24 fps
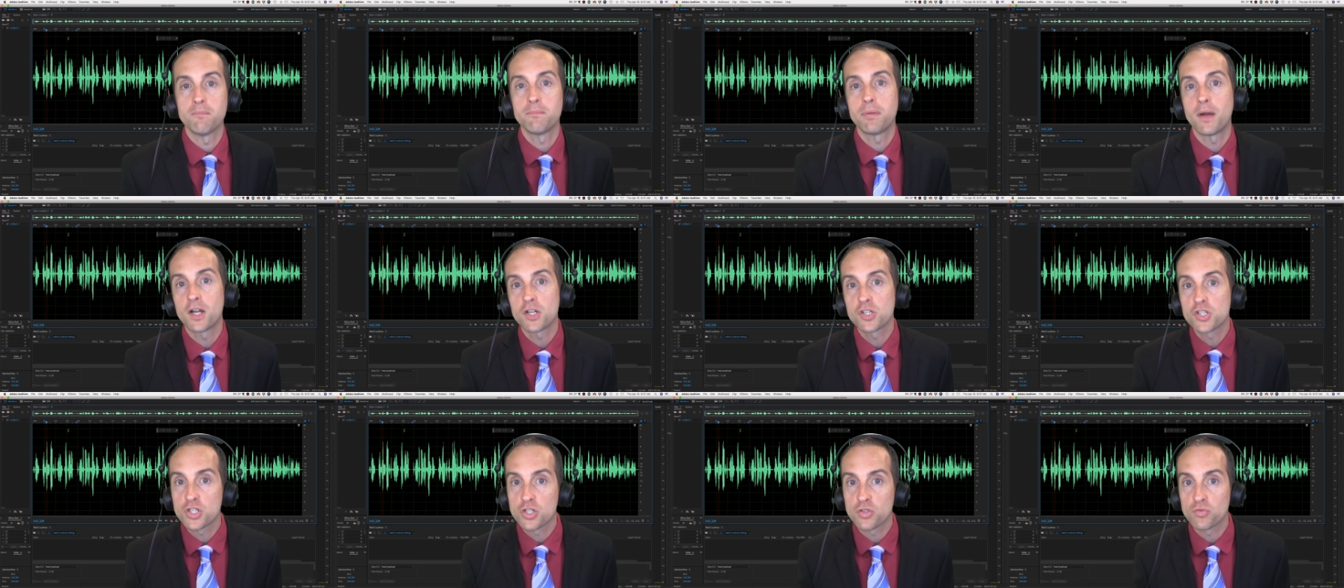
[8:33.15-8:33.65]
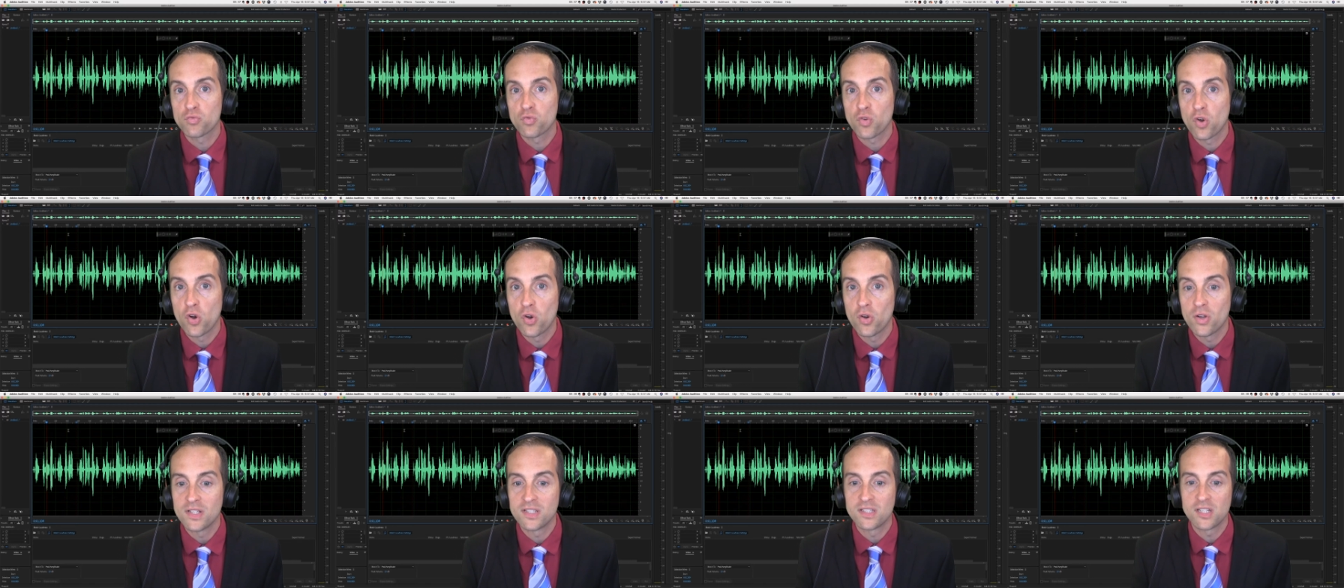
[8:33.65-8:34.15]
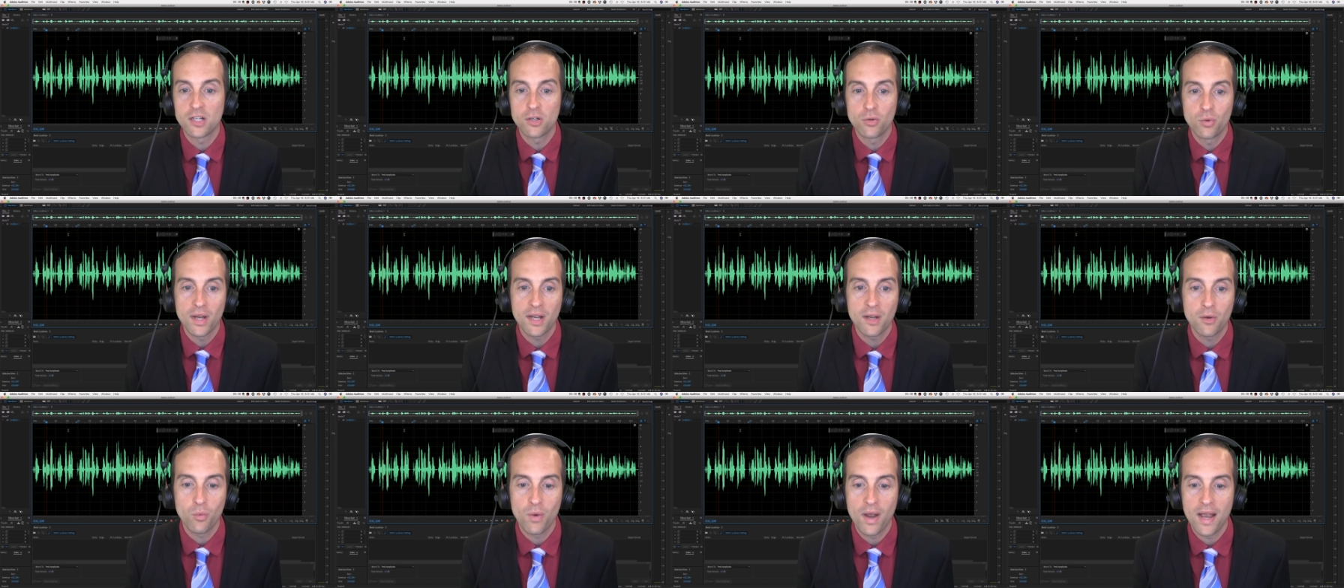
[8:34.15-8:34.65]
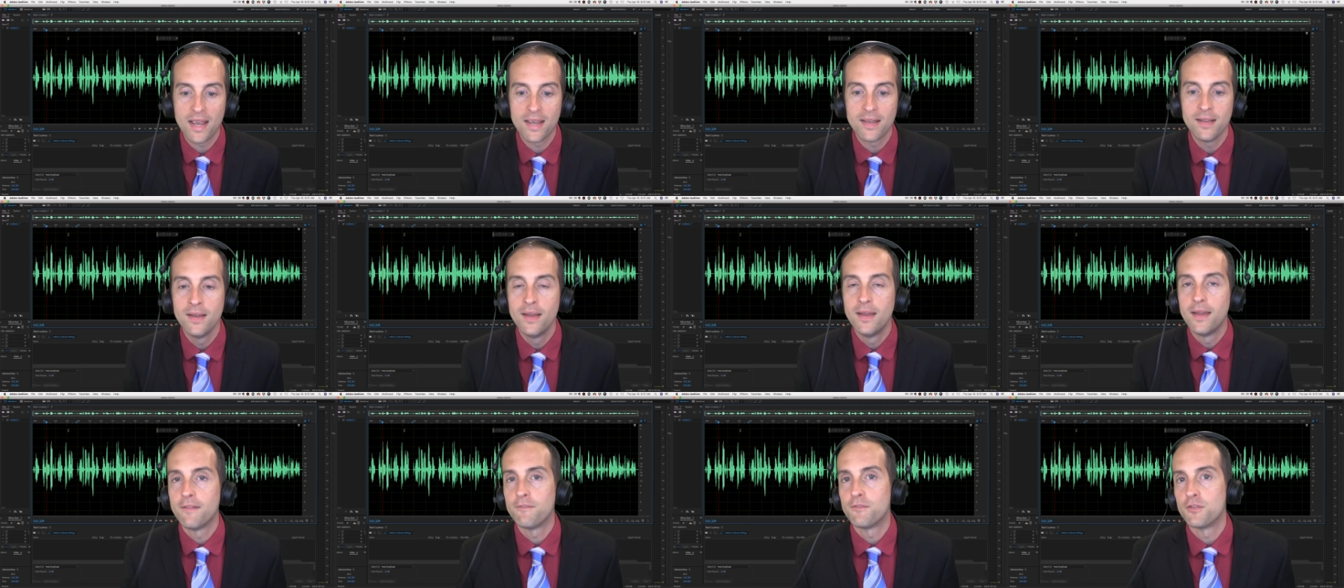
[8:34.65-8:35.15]
Punch and roll is a quick way,
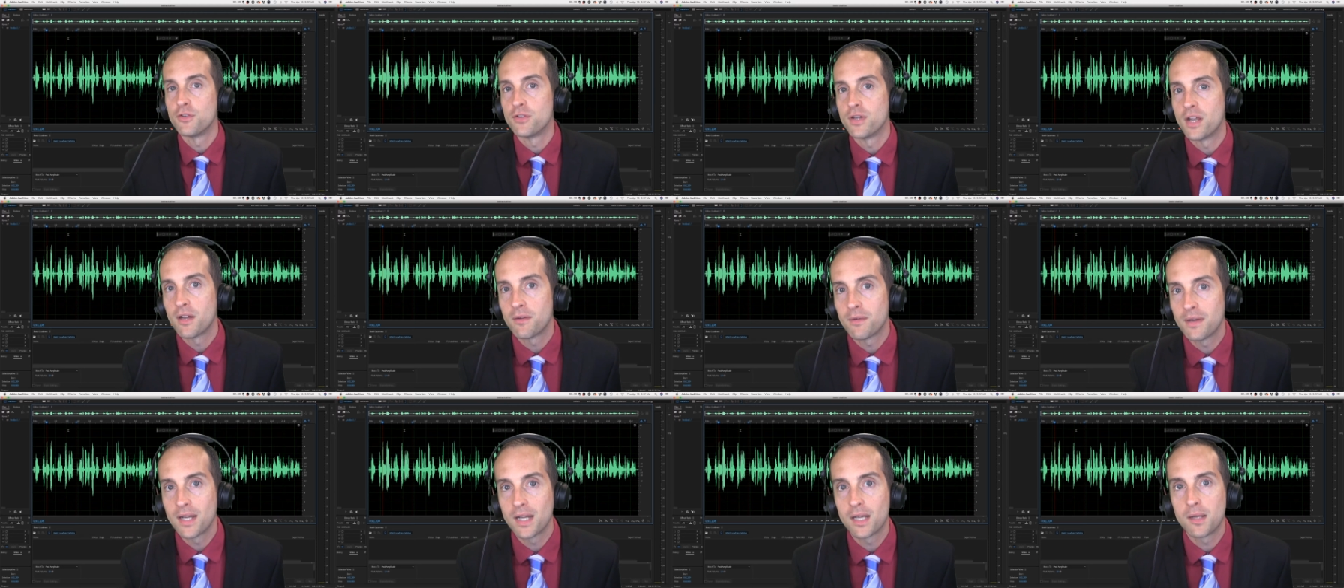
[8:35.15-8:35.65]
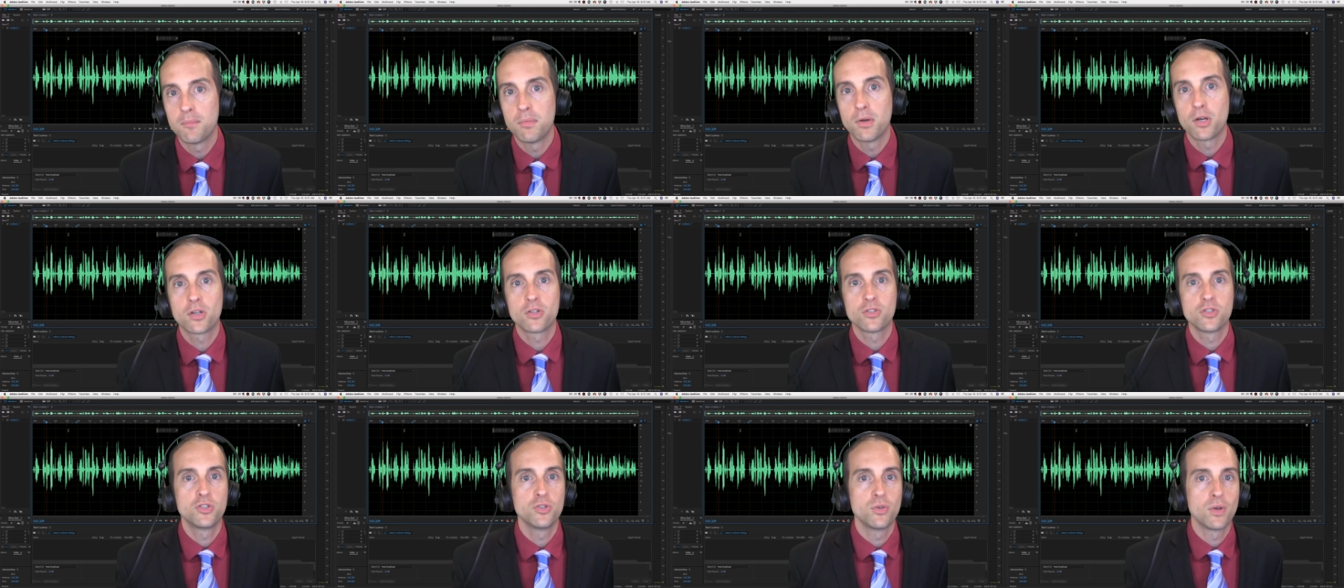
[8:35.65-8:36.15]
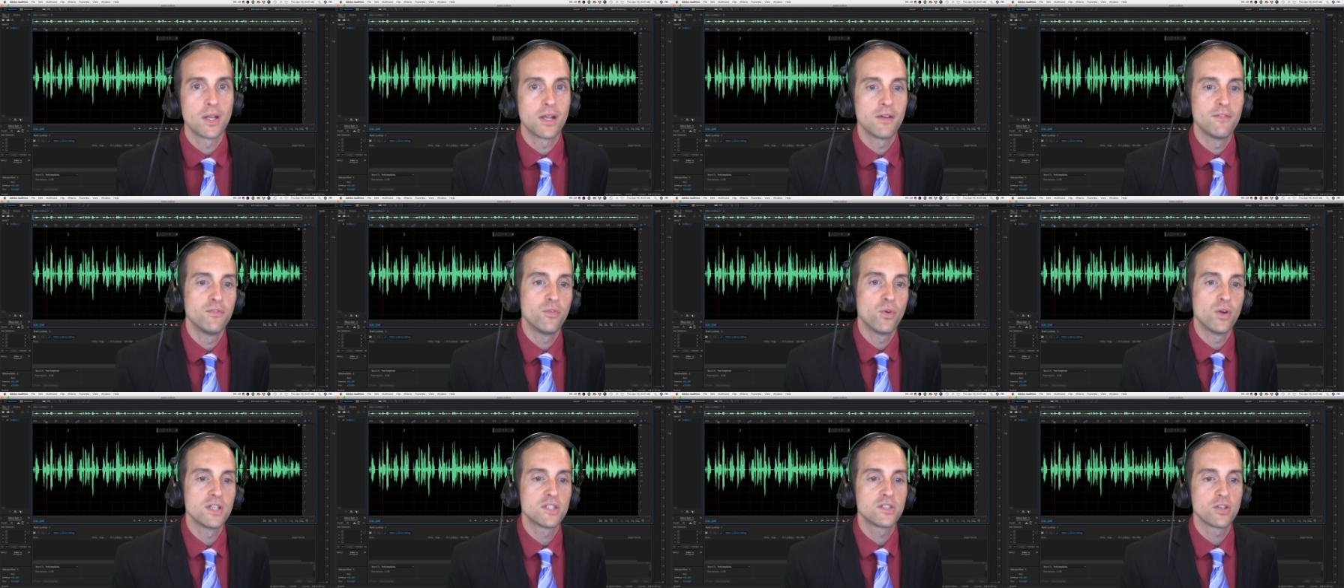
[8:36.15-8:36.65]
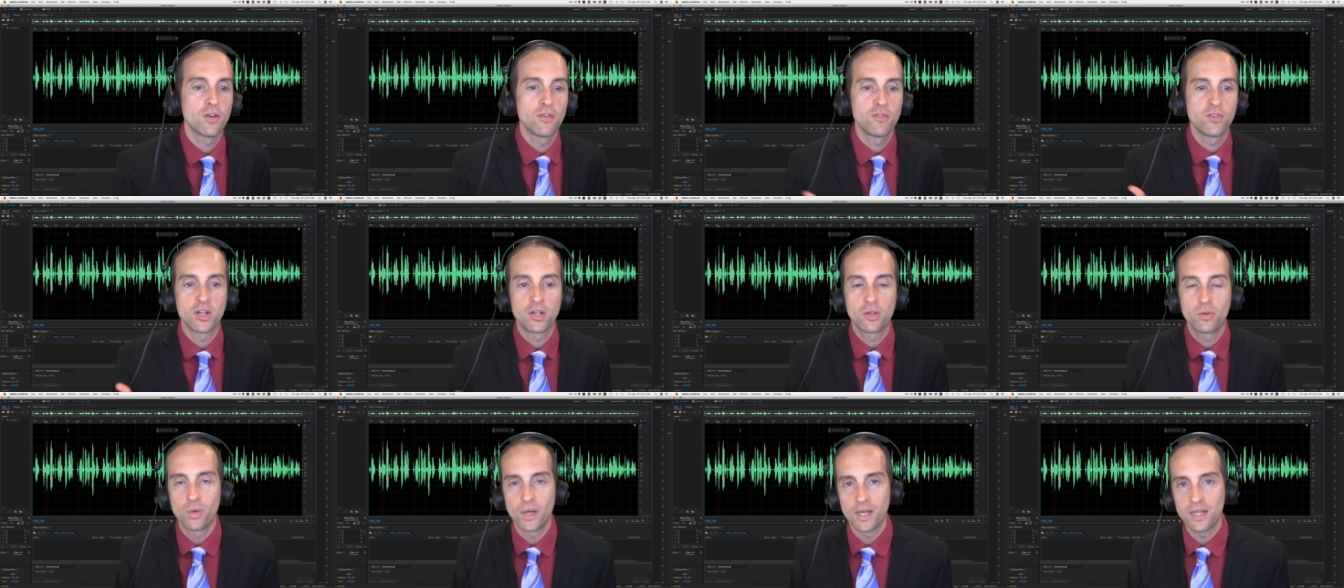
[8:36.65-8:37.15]
if you're narrating a book or doing a voiceover
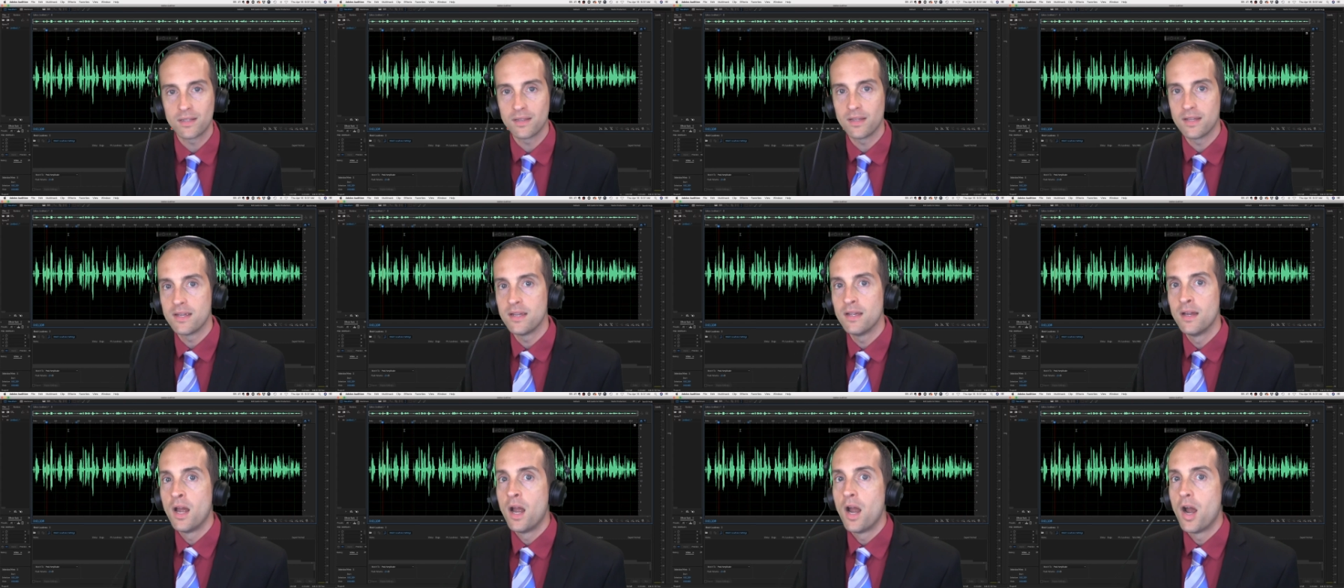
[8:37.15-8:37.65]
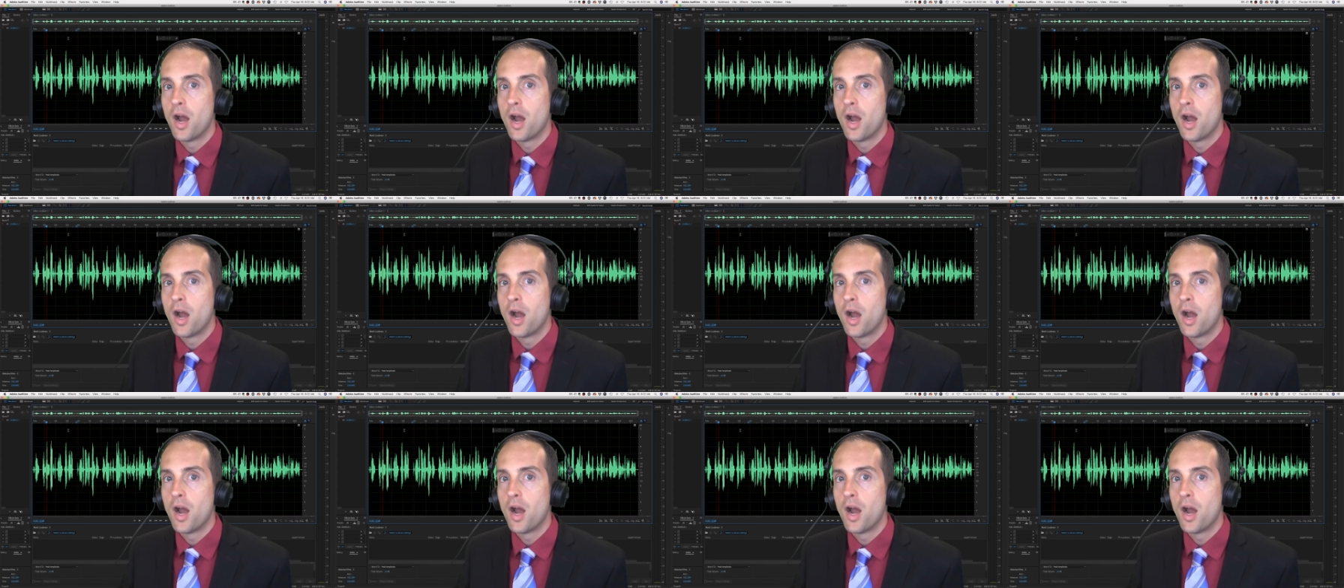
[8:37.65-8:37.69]
to quickly